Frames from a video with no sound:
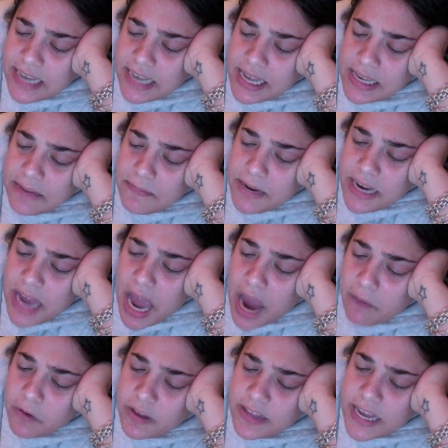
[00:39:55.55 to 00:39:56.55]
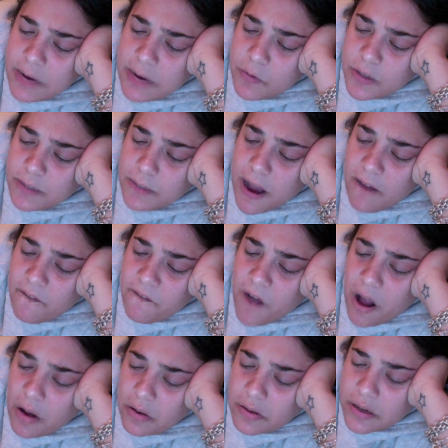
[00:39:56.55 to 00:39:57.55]
telling me everything was my
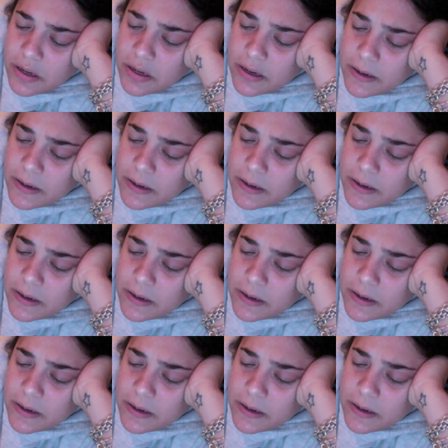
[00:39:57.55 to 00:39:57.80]
fault.